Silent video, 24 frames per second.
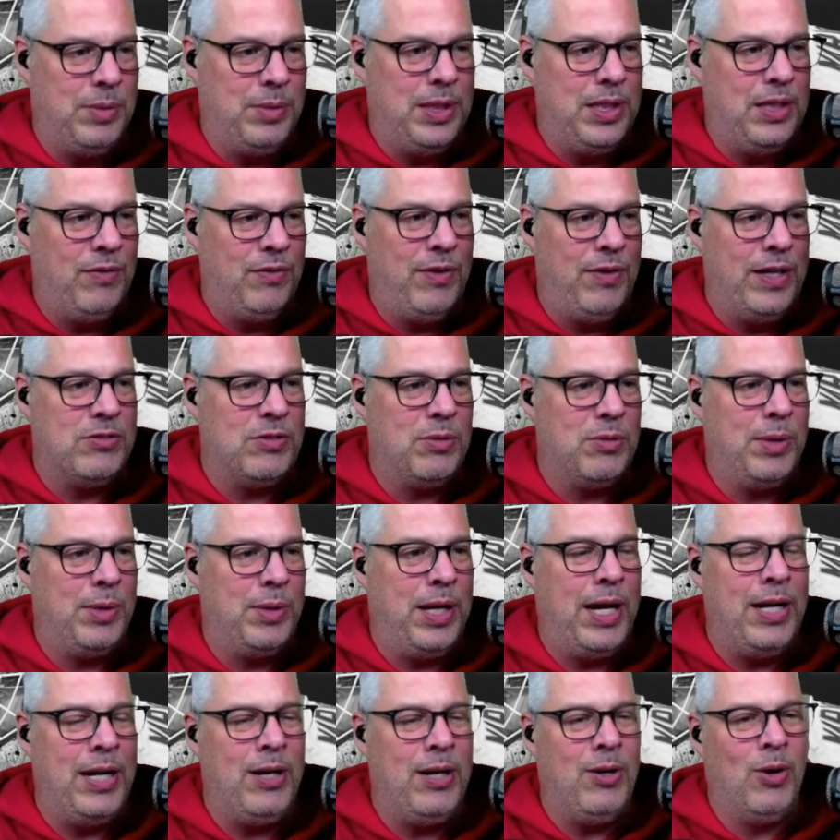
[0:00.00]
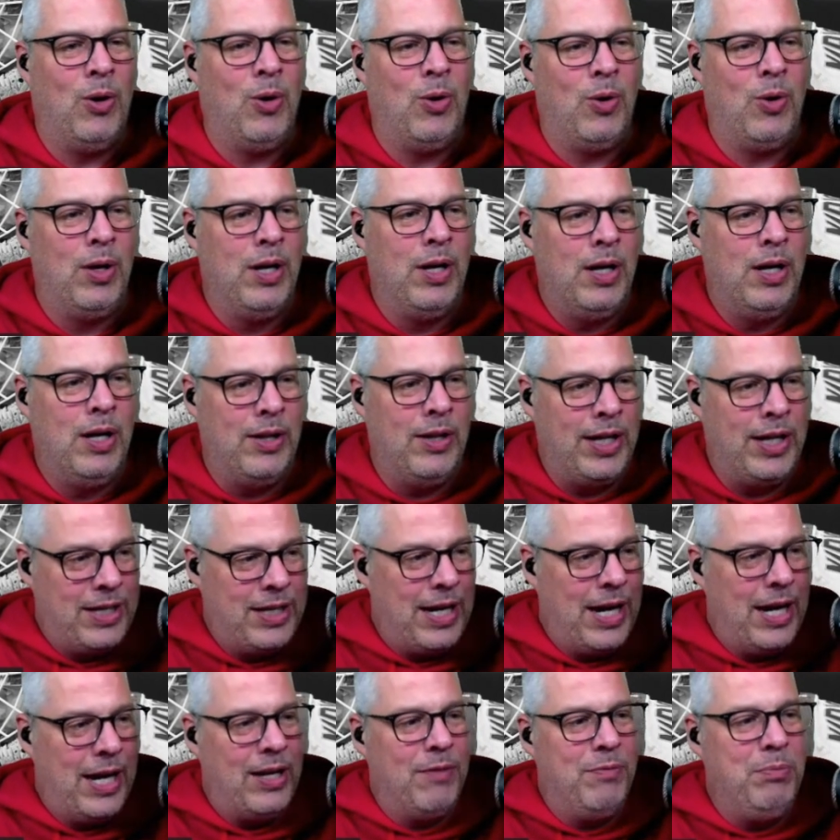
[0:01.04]
And I know, like,
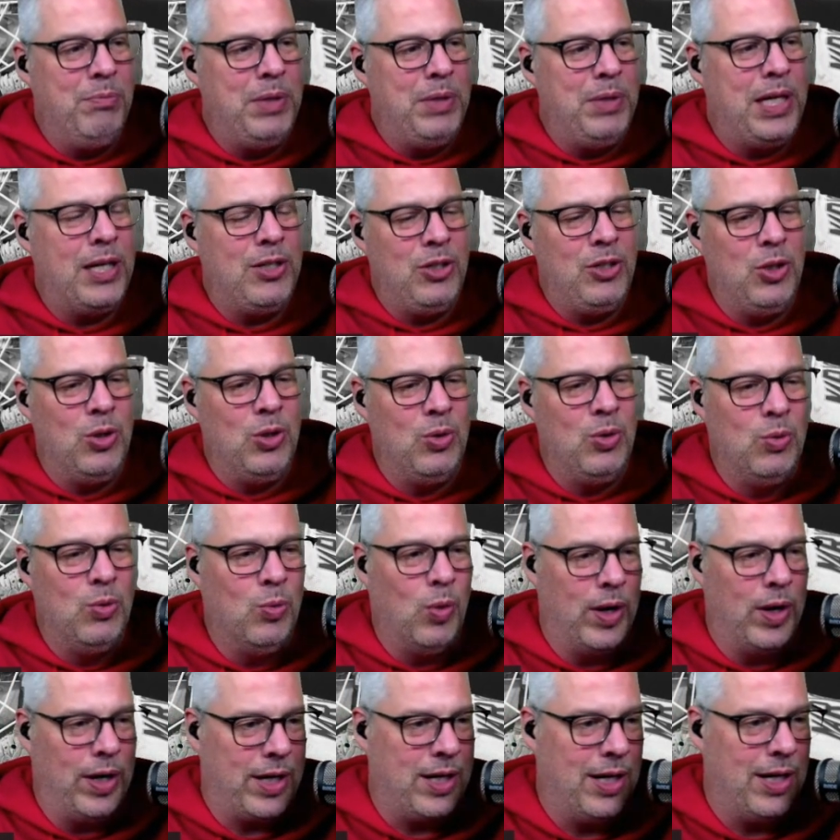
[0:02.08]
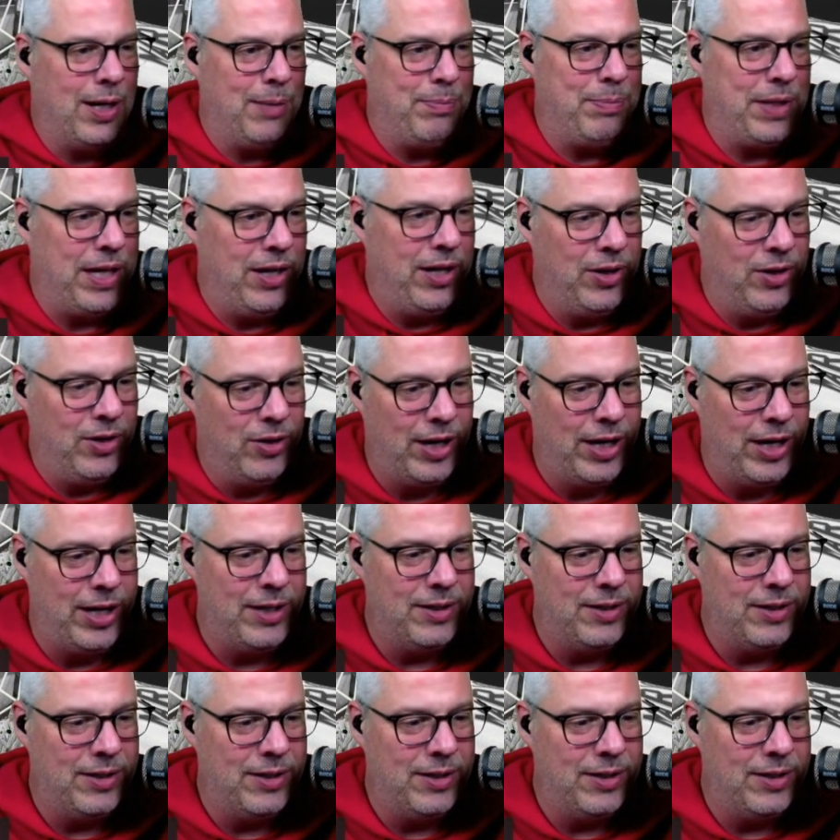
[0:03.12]
Kyle, if me and you won a cup together, right?